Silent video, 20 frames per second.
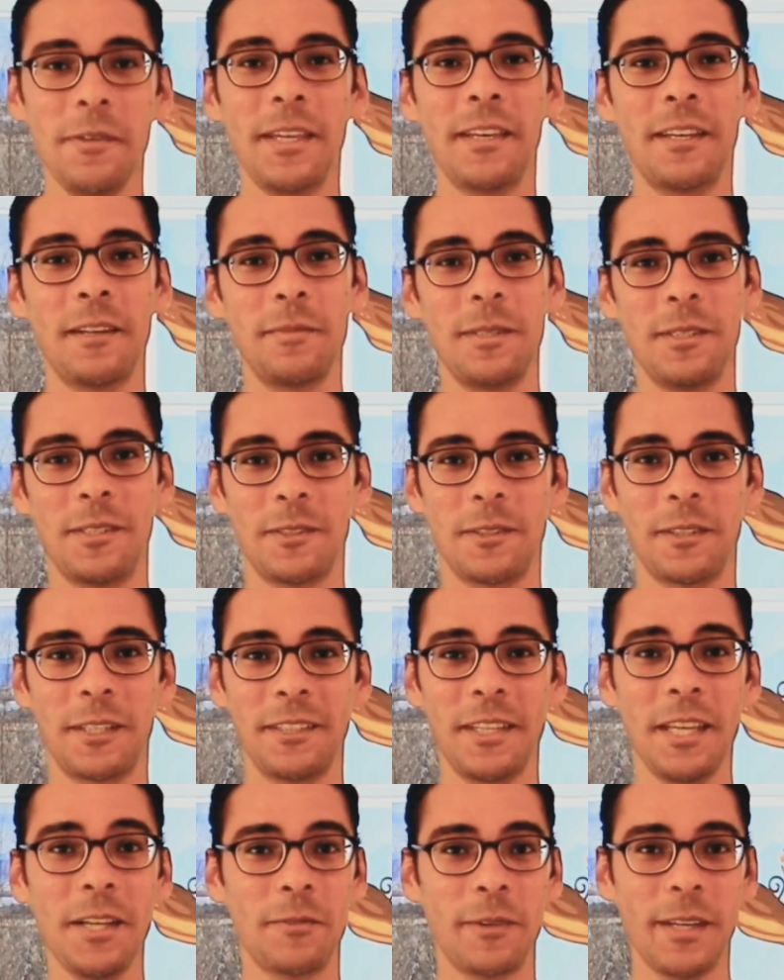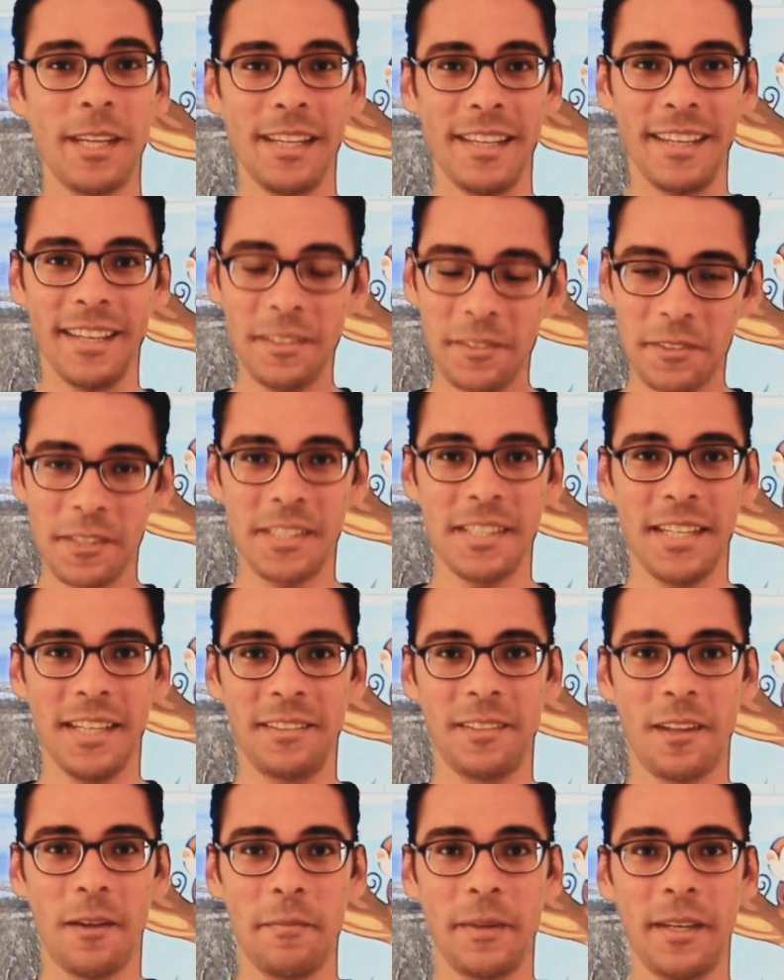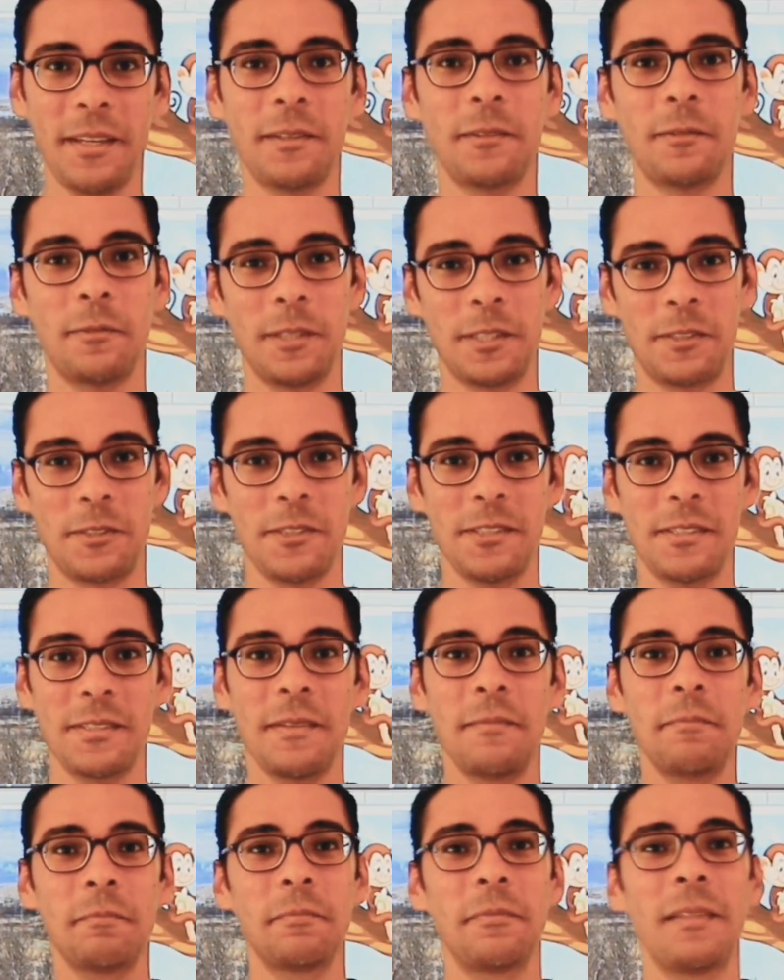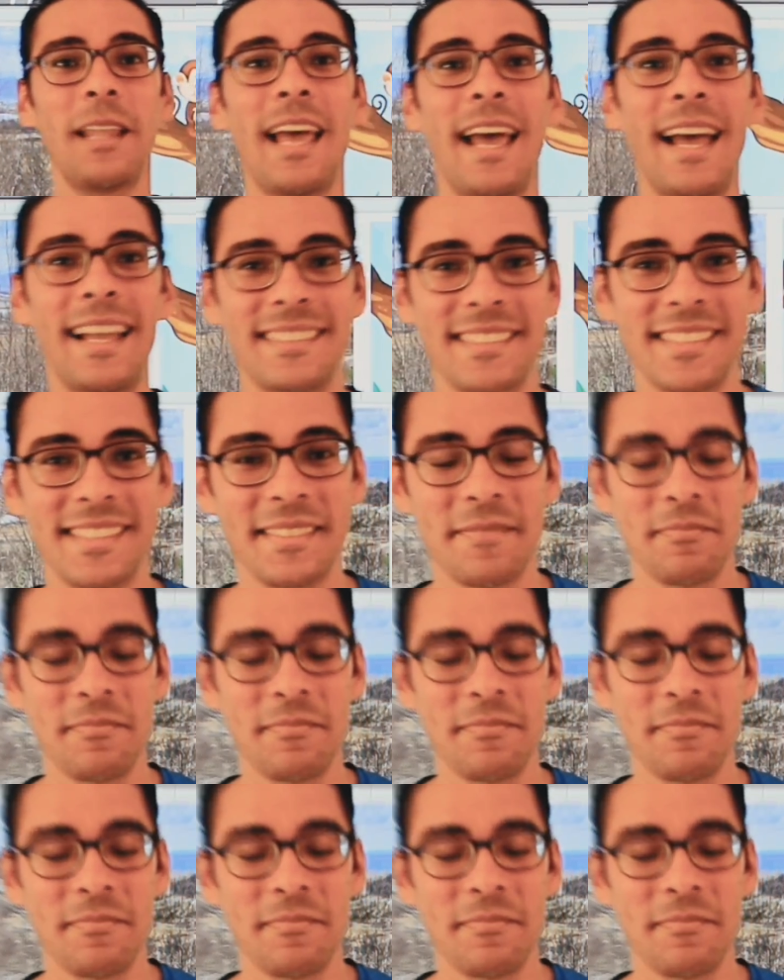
we're going to be starting really interesting topic, which is plants.